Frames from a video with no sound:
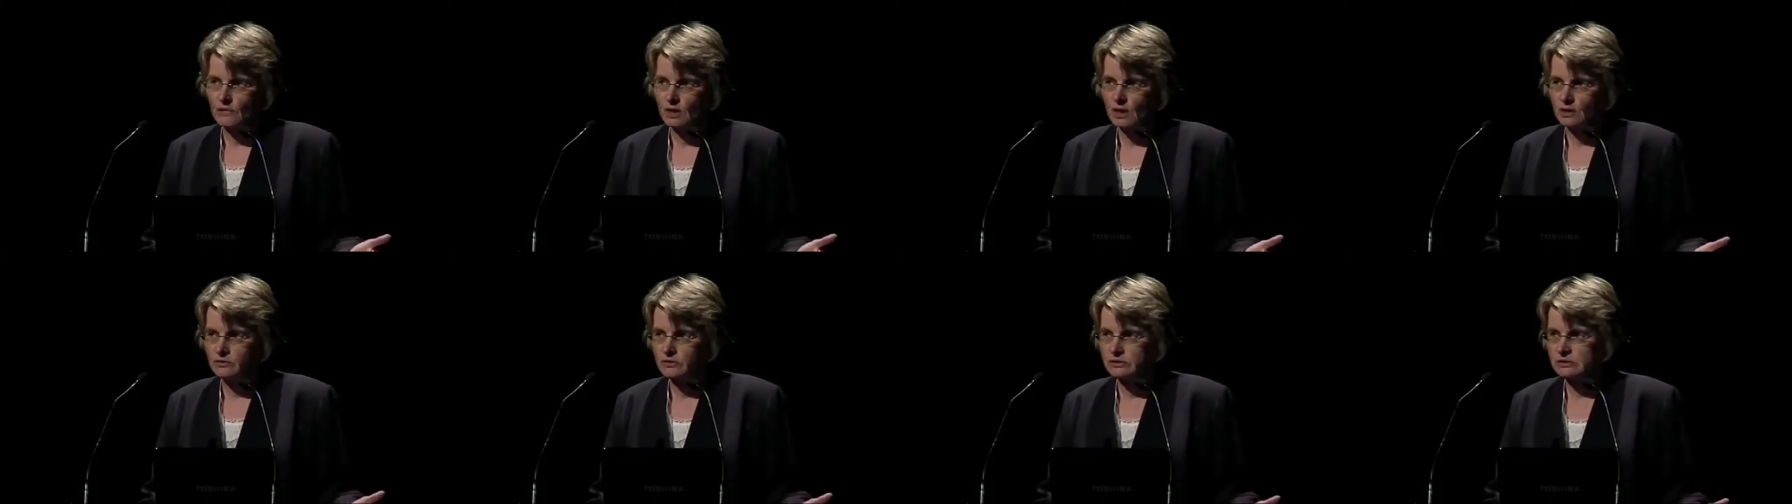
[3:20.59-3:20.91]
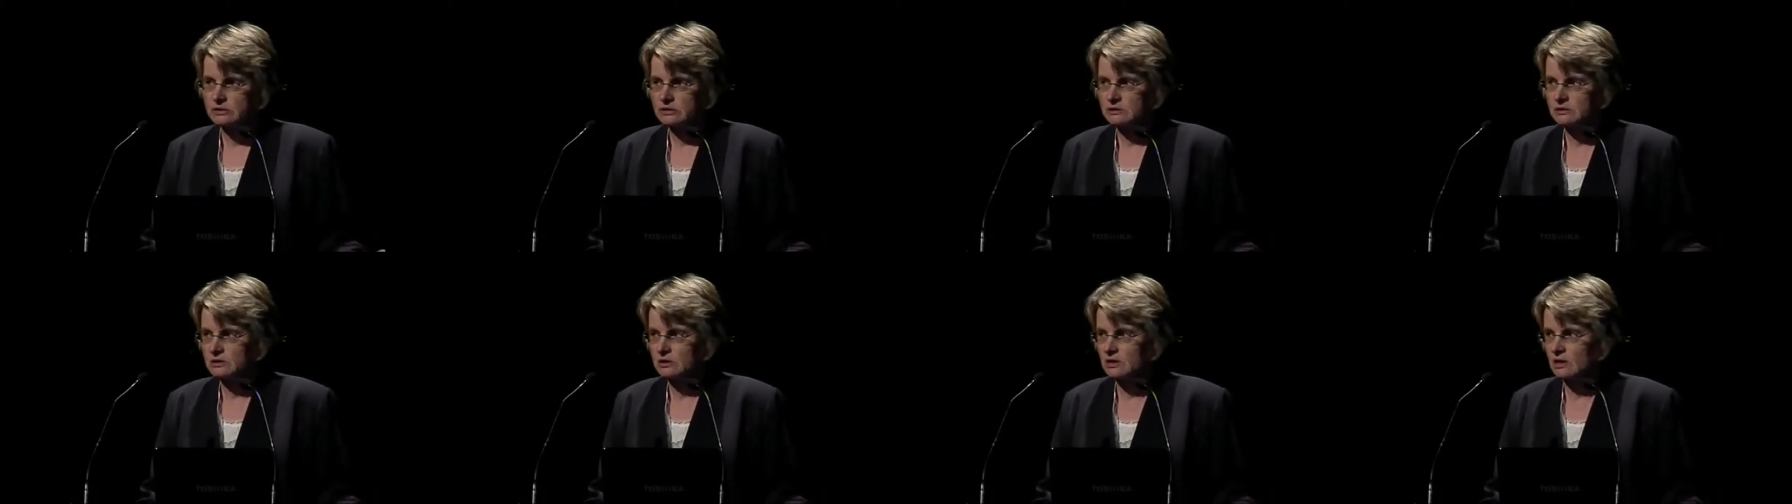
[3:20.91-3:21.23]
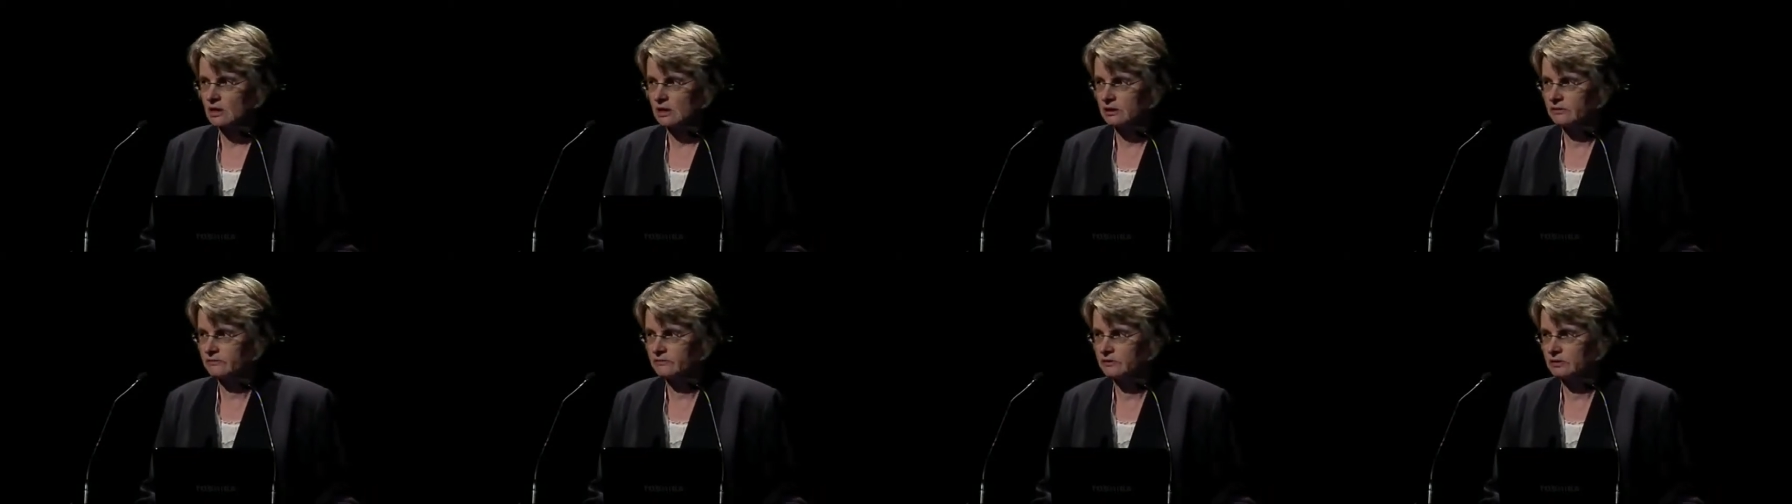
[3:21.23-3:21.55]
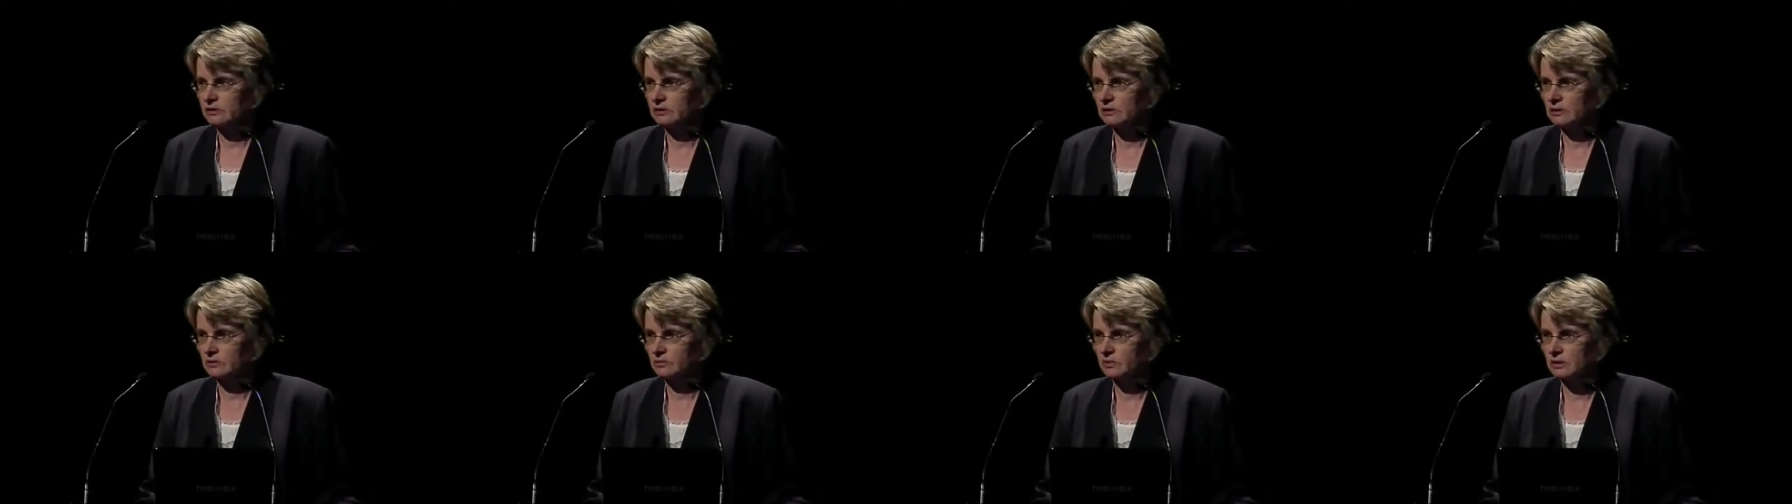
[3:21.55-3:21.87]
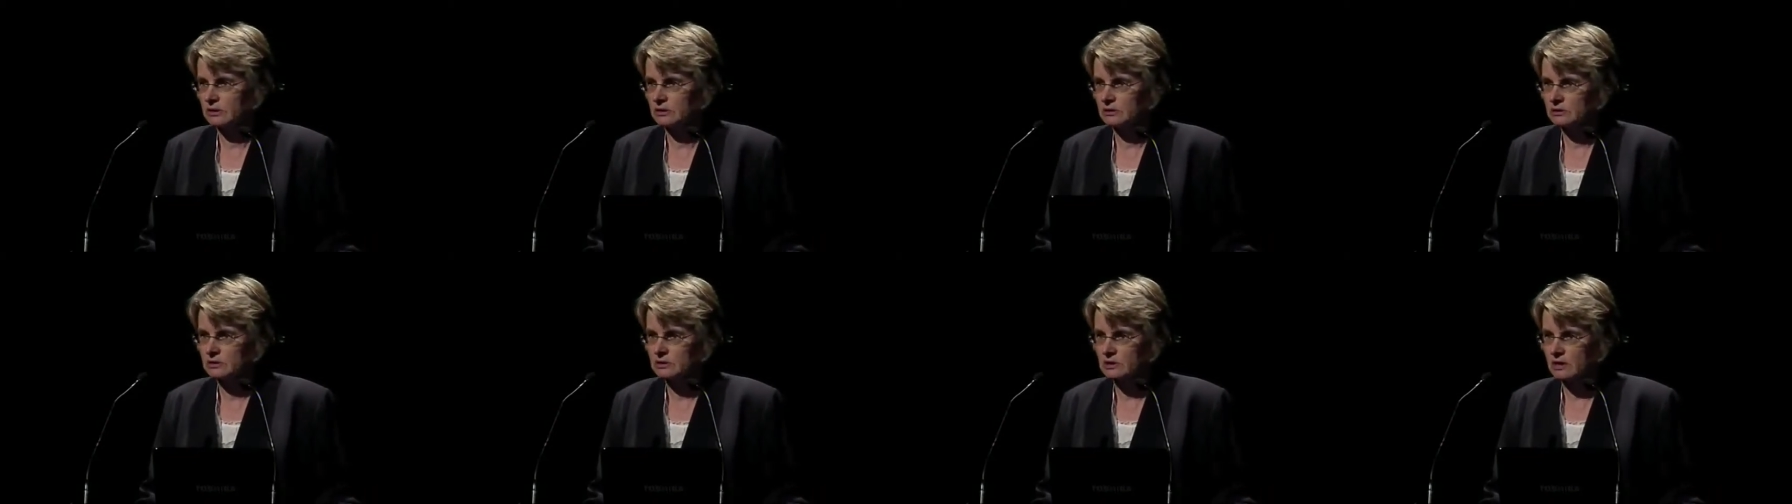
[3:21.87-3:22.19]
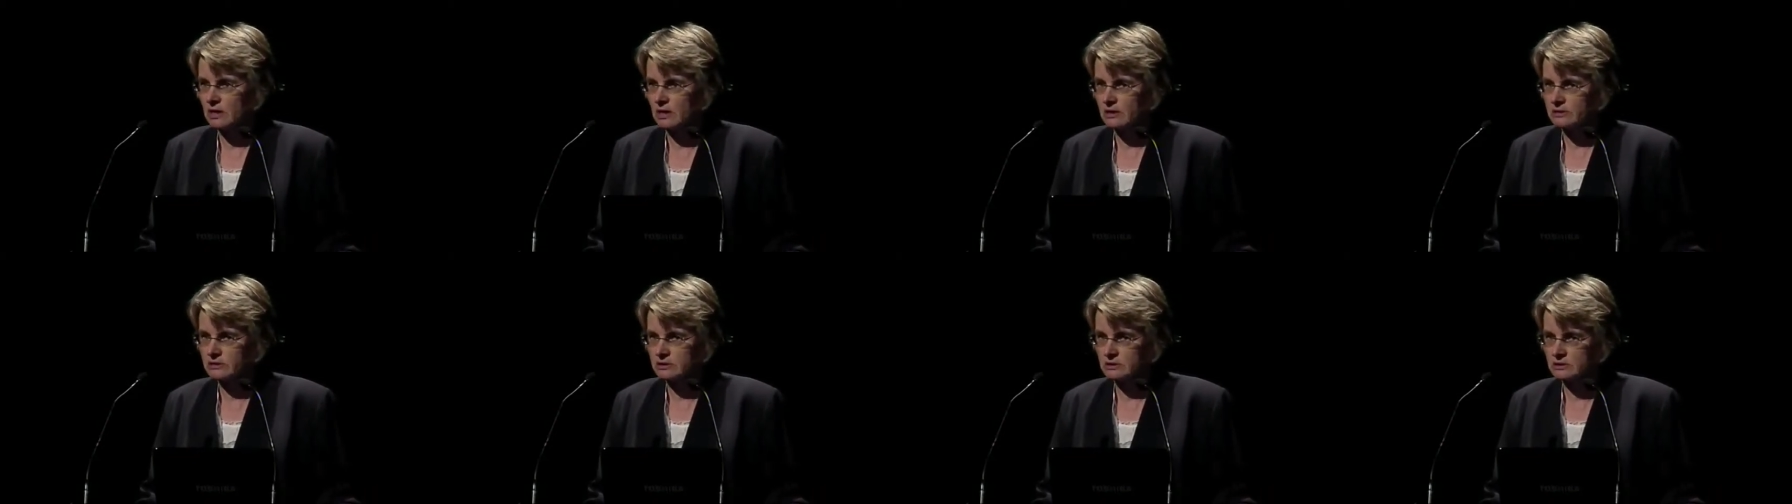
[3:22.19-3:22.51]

This is the kind of thing that we can slice